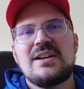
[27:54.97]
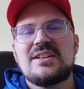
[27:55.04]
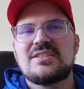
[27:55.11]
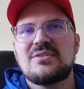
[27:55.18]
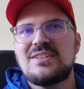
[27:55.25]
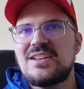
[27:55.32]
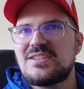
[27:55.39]

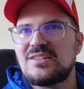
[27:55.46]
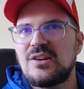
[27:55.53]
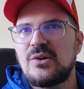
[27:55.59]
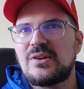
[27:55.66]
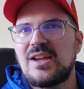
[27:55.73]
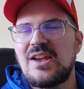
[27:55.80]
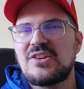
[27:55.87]
So a decent
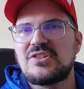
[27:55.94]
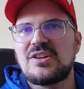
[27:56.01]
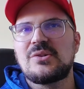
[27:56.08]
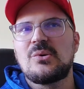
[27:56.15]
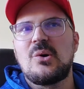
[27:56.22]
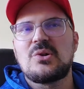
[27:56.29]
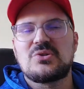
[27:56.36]
location.
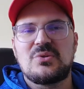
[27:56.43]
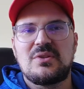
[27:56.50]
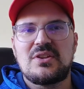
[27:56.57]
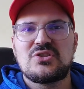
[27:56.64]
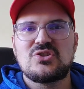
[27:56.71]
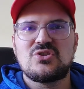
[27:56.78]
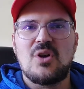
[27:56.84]
You're also at
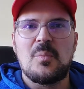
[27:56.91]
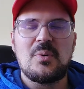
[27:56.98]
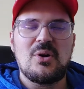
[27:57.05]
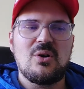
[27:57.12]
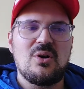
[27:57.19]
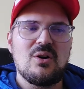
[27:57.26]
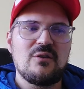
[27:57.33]
the top
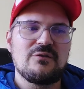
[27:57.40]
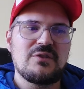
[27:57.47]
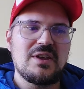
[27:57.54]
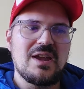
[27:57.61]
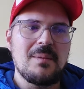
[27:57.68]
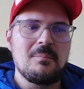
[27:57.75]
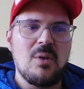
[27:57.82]
of
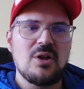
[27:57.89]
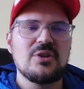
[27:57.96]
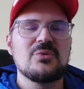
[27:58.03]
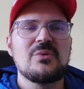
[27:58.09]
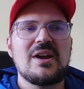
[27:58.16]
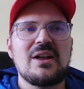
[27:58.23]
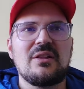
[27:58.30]
the
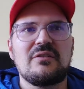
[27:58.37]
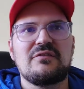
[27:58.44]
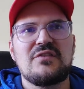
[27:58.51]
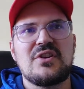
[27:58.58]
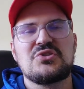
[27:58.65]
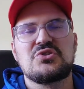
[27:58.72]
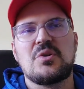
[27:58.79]
monorail,
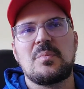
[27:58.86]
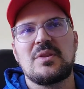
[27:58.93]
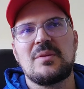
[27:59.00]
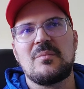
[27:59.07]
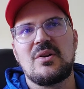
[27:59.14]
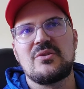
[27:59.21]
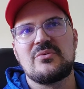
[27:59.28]
first stop on
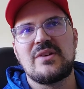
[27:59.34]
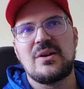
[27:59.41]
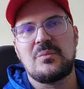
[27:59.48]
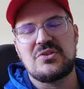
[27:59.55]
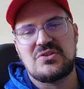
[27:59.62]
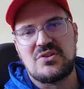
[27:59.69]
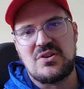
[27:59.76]
the monorail,
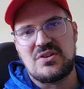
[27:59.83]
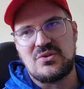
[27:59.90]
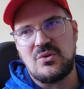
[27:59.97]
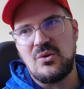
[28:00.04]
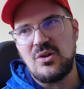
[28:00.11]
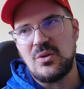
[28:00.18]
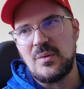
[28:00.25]
which goes
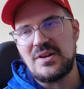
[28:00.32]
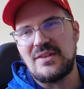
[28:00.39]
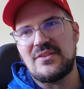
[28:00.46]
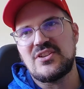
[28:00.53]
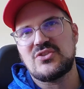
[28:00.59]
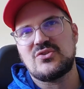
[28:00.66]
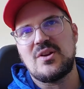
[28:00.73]
all the way down
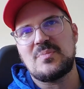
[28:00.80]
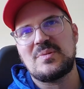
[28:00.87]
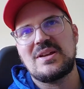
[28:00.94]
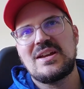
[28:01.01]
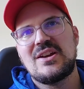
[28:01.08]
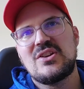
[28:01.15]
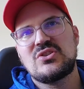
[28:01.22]
the strip
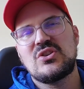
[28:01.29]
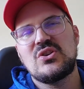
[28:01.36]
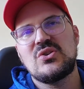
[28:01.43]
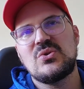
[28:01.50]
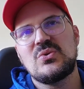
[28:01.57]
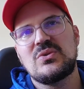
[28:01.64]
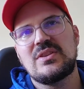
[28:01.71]

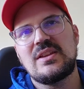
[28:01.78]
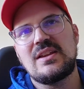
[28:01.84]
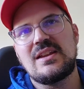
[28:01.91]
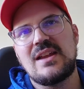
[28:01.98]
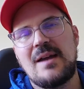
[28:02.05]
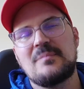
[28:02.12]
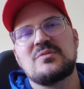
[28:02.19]
to
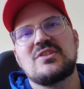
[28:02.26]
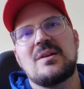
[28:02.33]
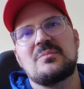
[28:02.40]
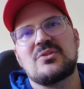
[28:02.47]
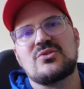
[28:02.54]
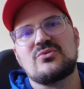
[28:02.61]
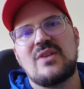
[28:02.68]
the M G
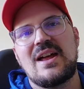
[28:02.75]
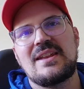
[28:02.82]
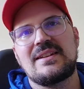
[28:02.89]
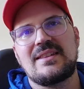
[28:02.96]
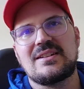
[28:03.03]
M Grand.